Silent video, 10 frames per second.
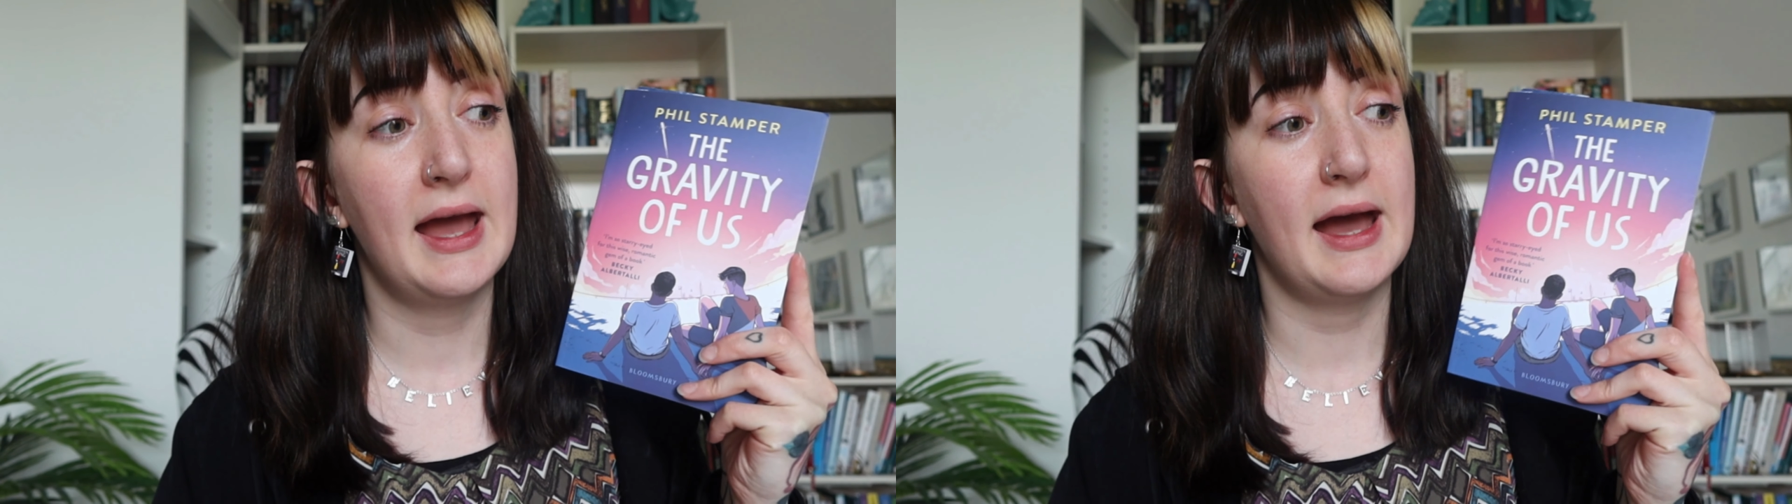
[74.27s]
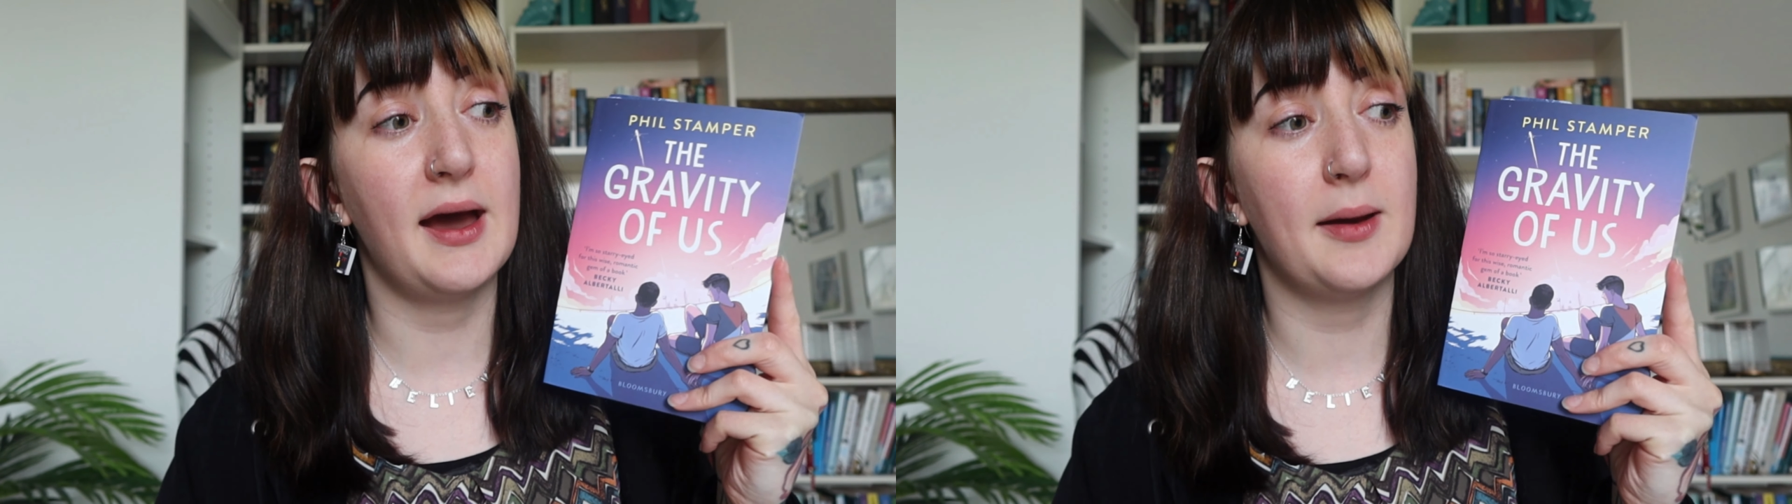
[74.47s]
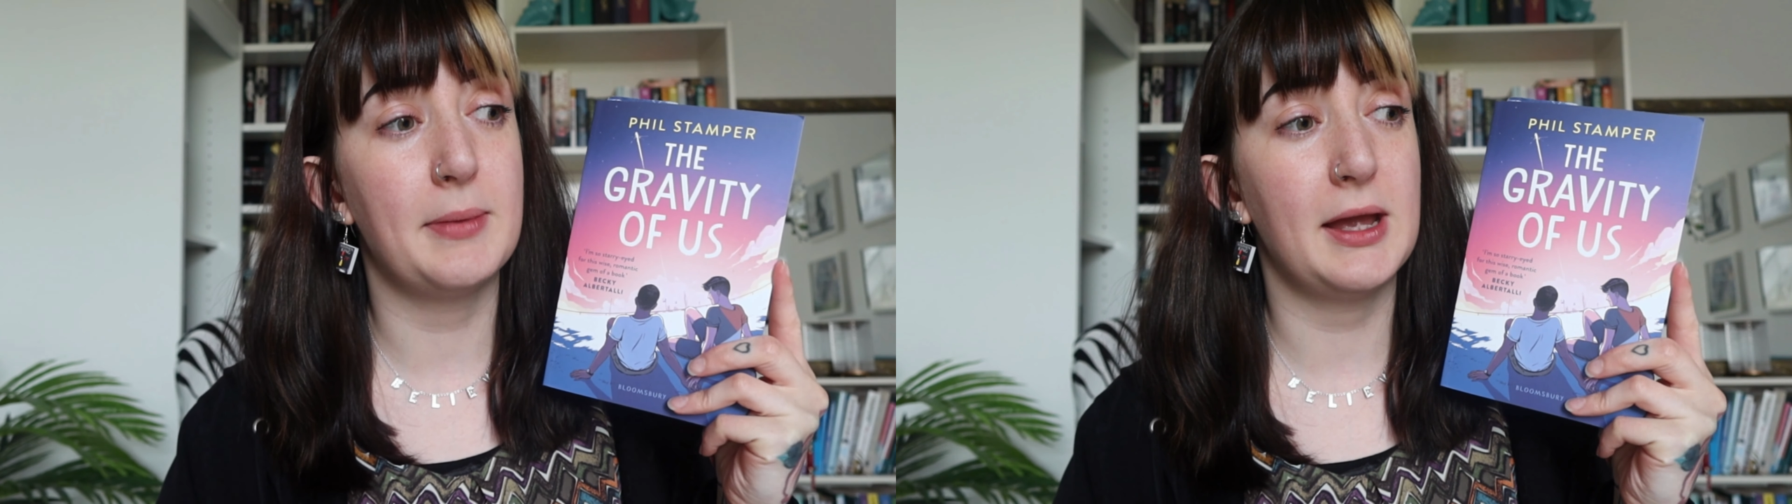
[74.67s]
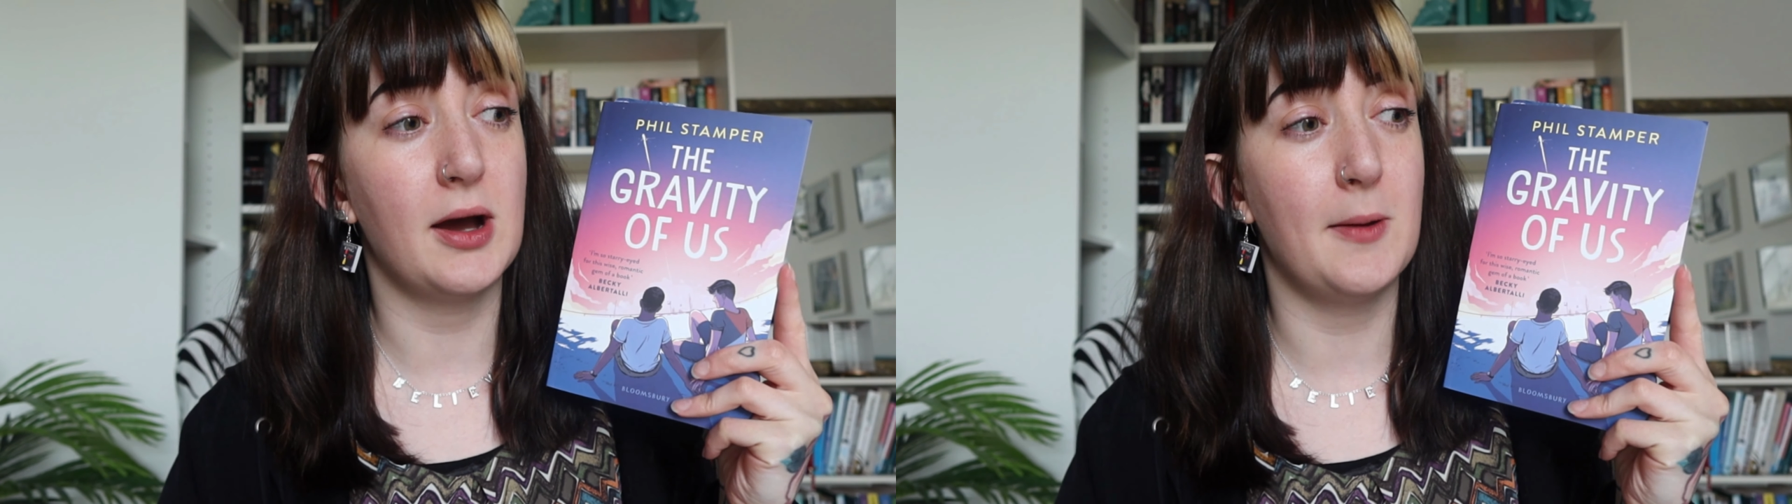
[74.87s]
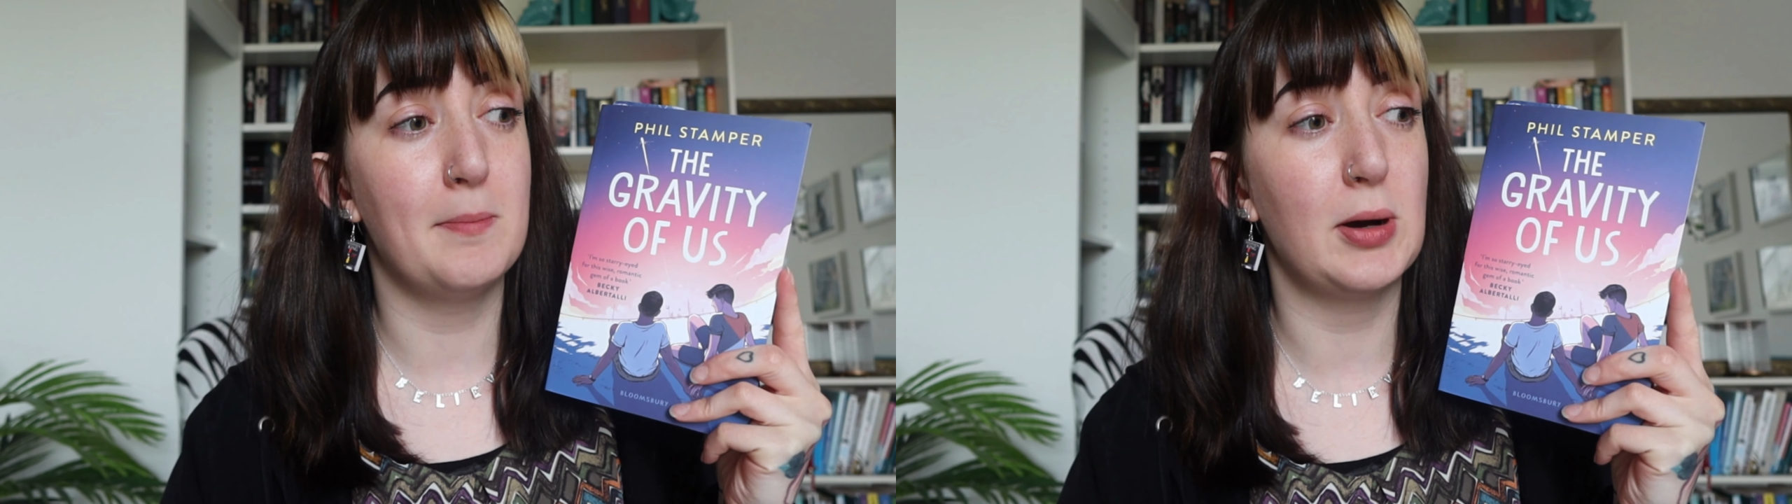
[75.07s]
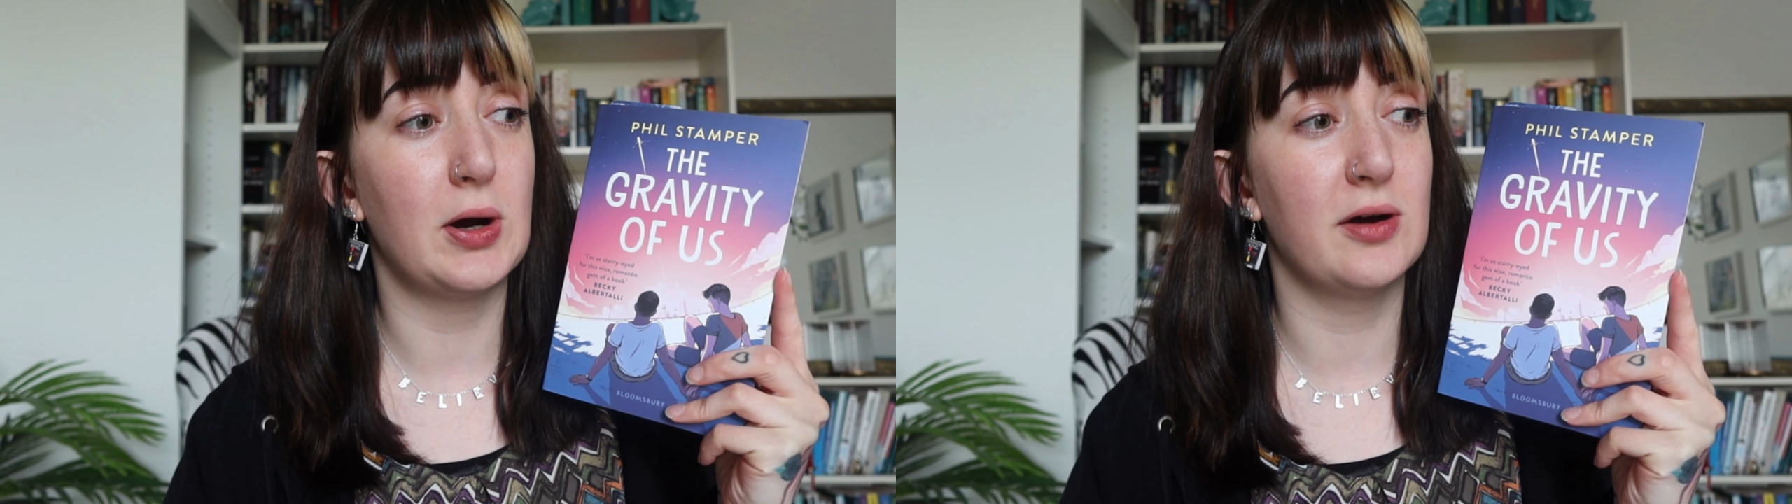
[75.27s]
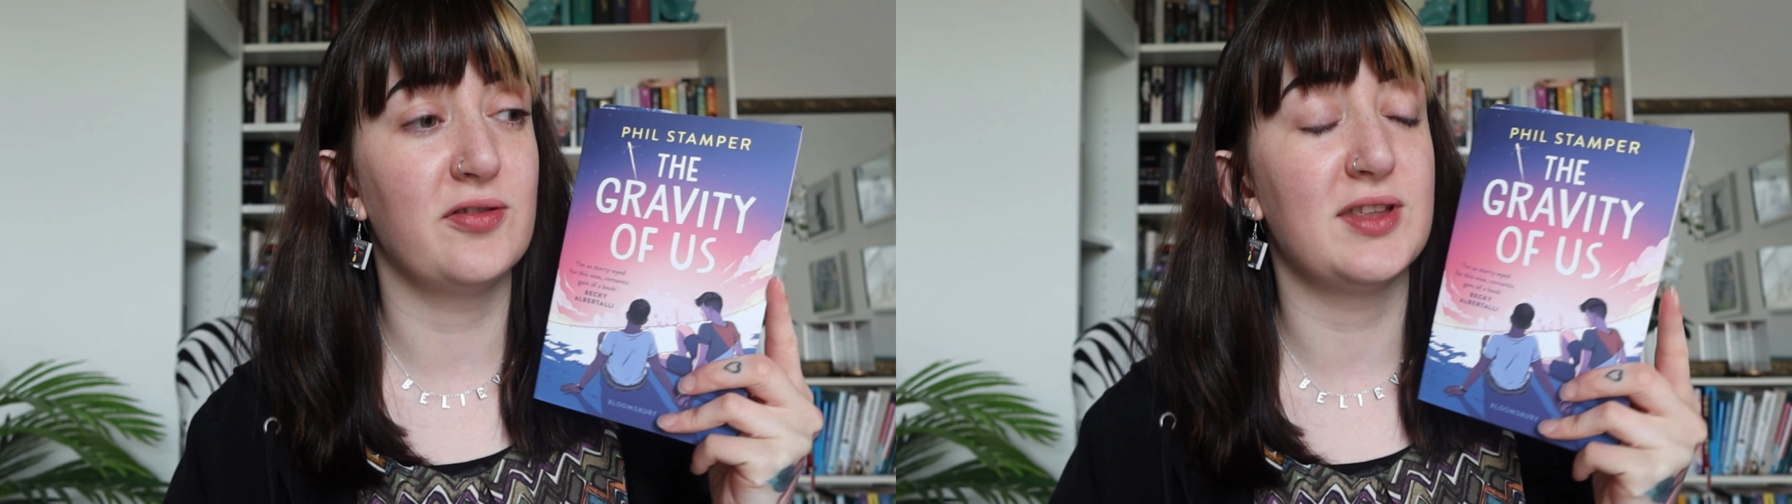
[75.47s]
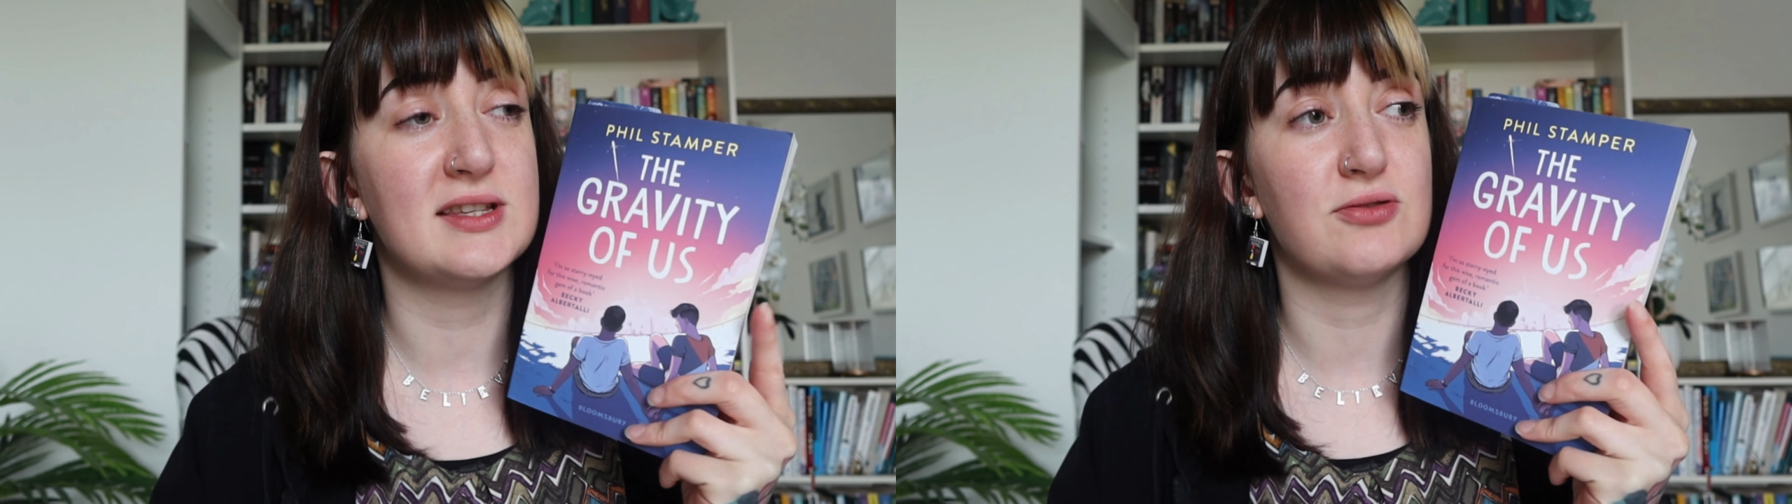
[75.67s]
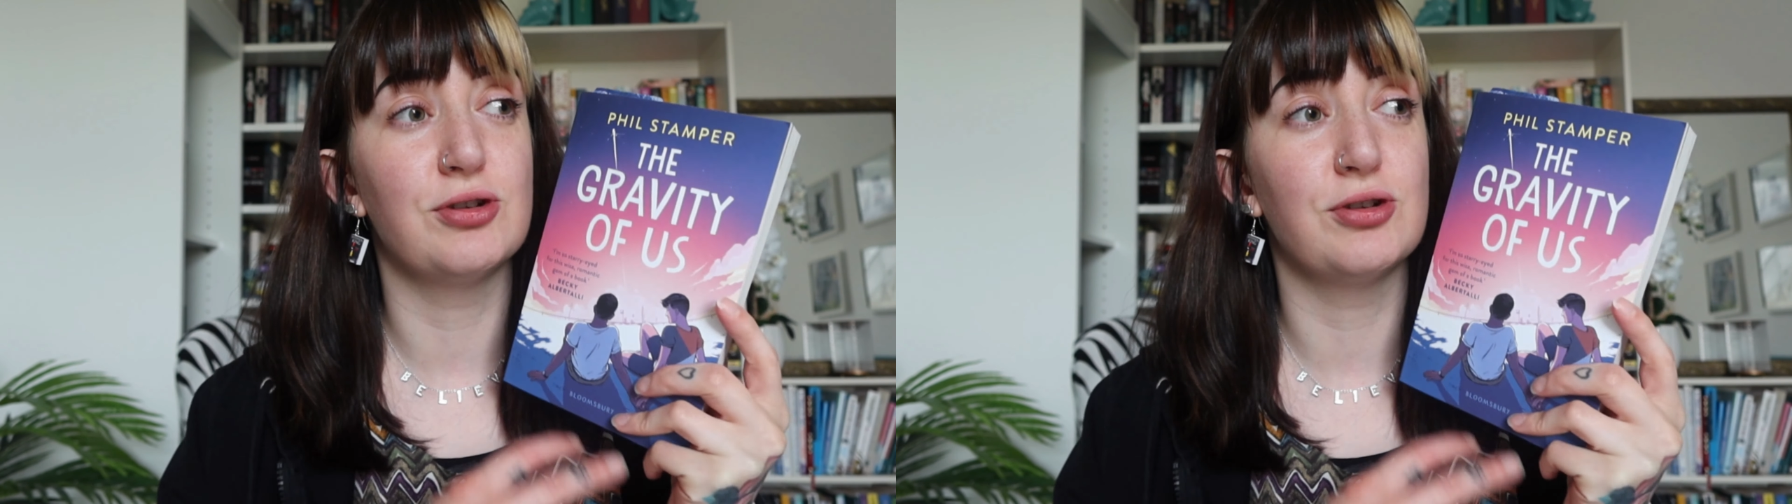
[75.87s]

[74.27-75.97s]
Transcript: and become part of this